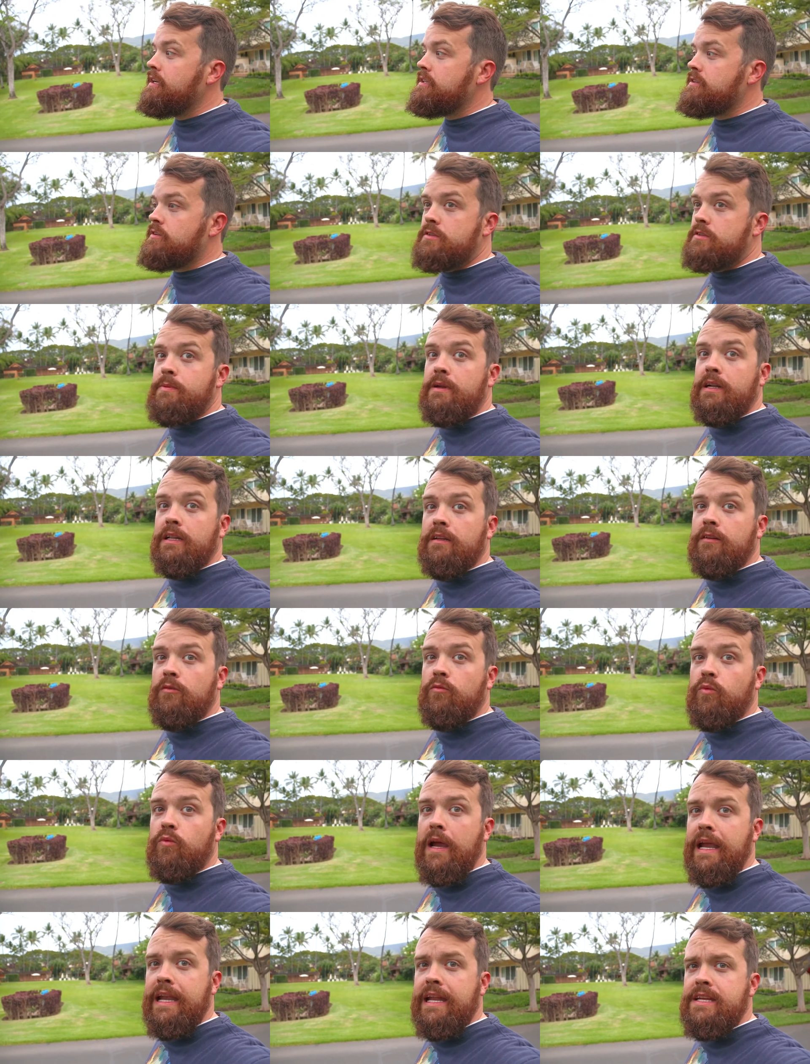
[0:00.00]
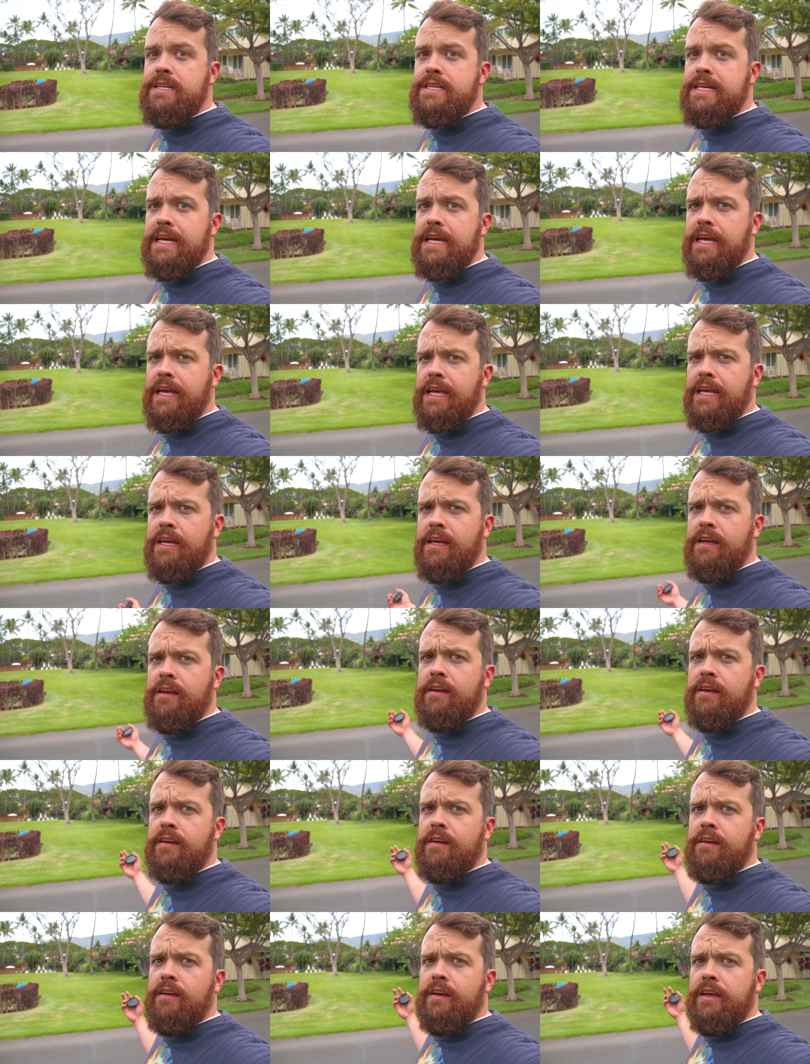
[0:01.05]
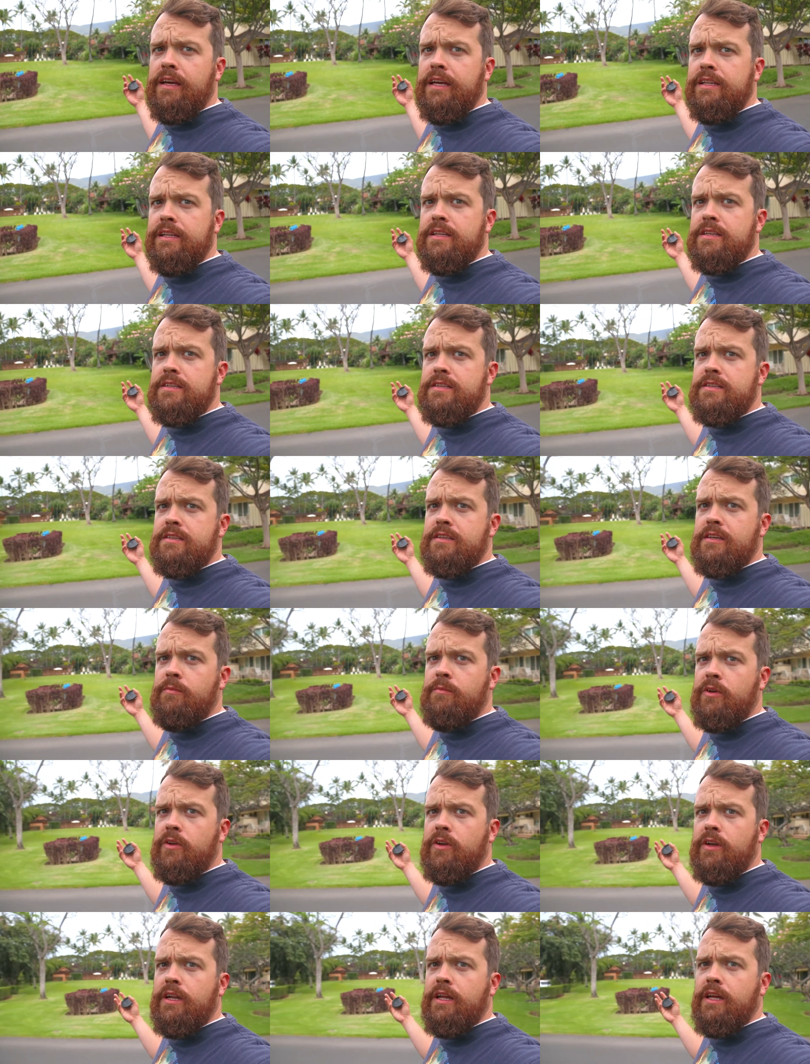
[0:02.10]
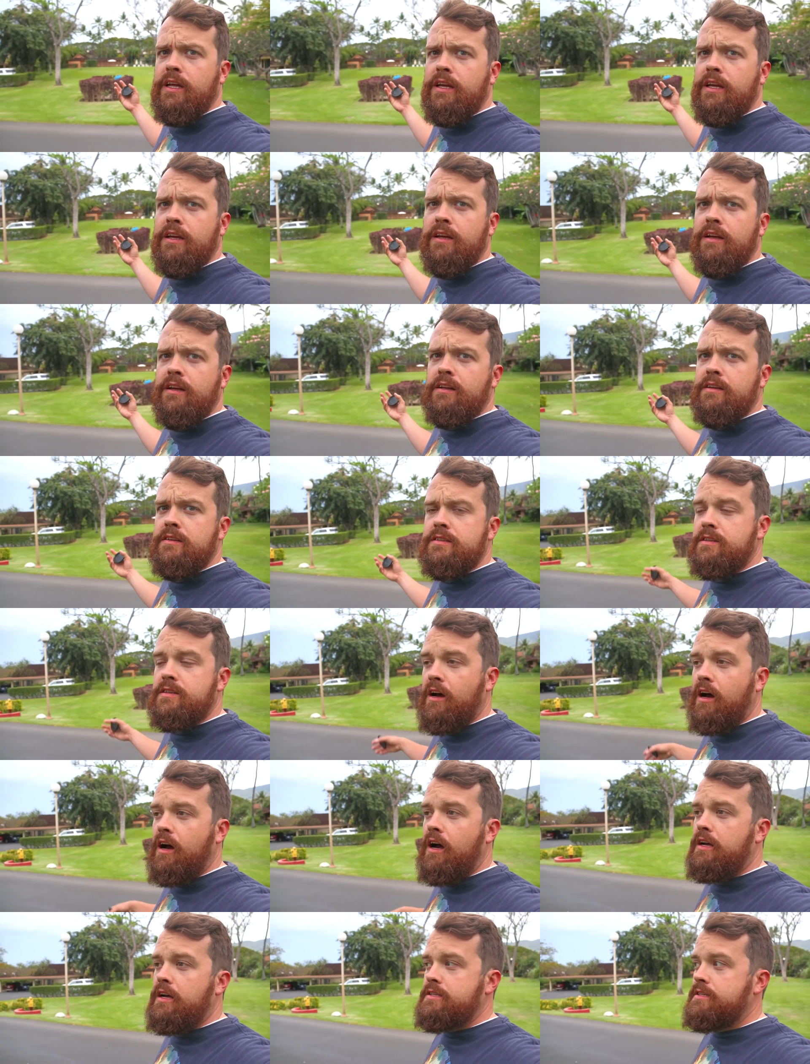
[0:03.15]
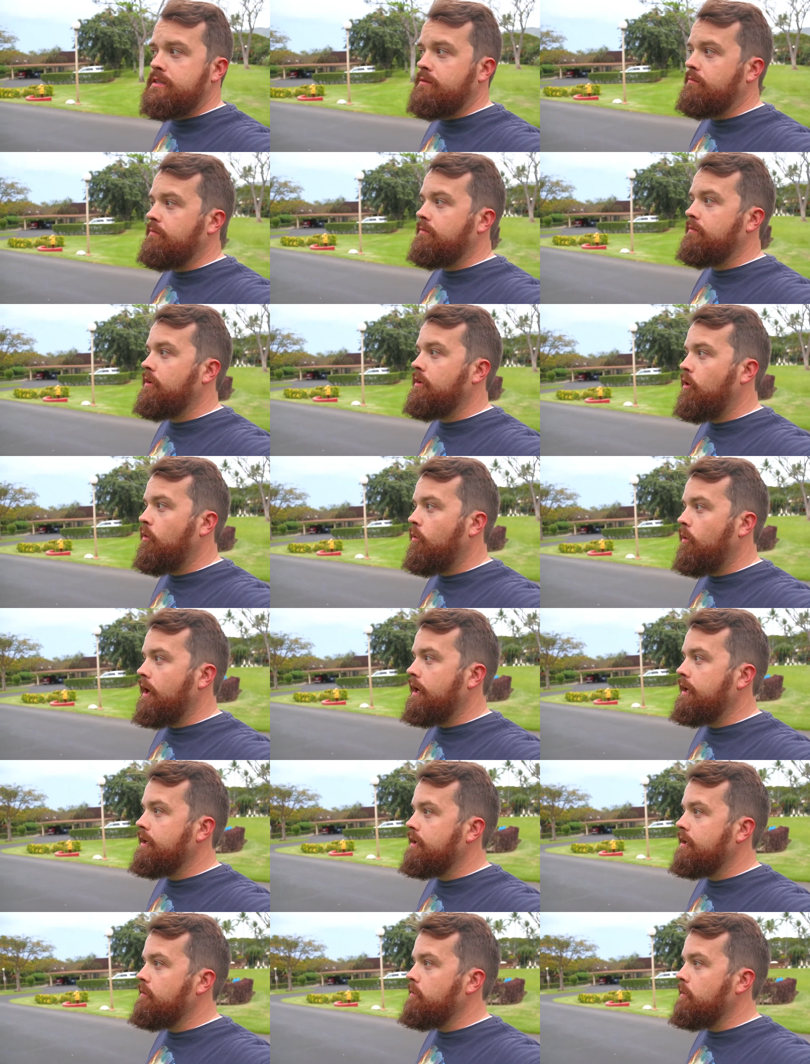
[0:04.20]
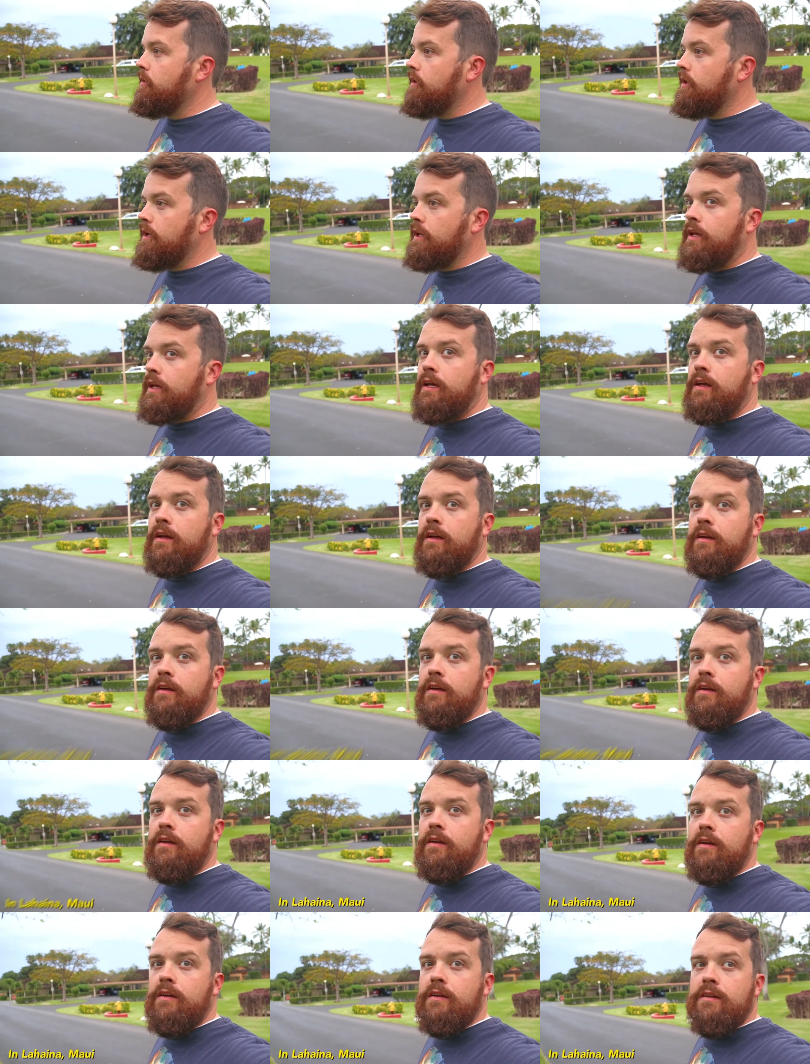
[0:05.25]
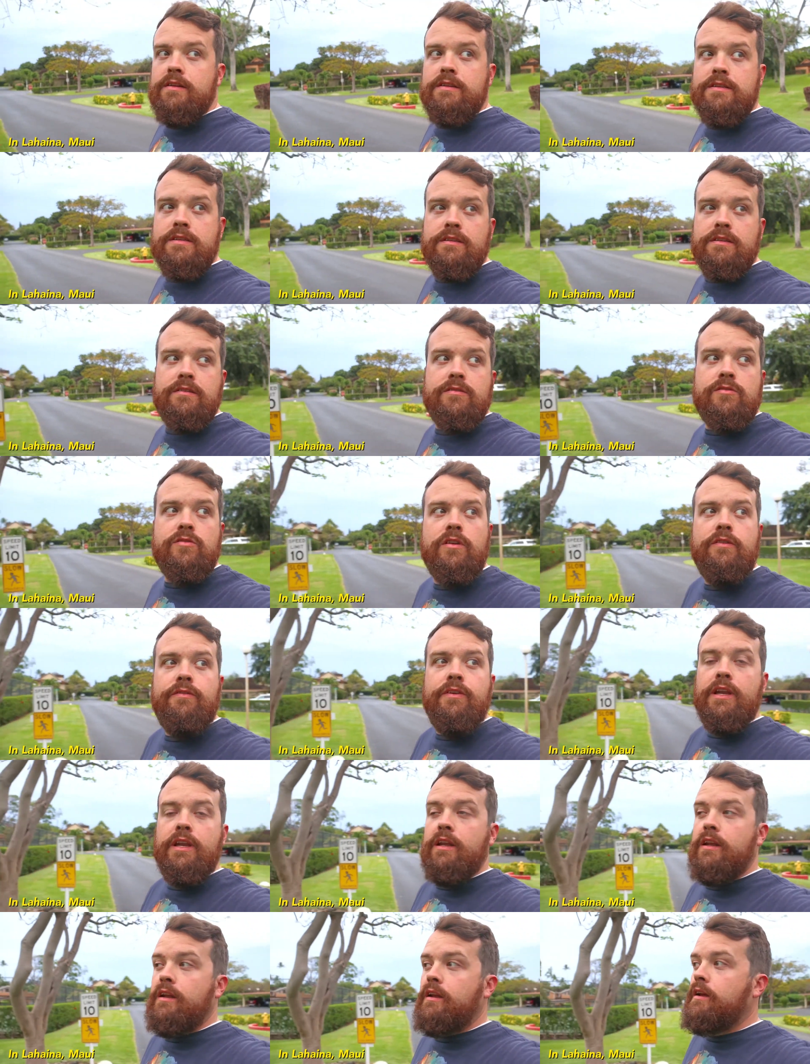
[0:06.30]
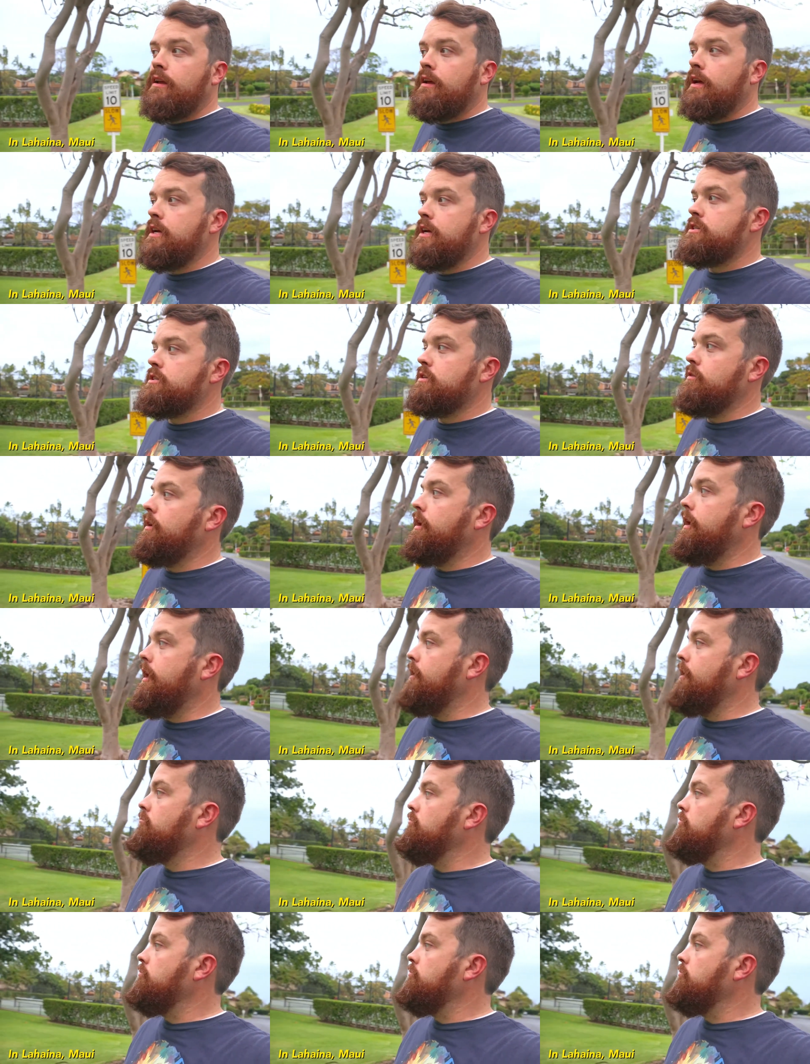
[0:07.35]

So it's been a little rainy day in this community, this awesome Hawaiian community, this sort of an H O A,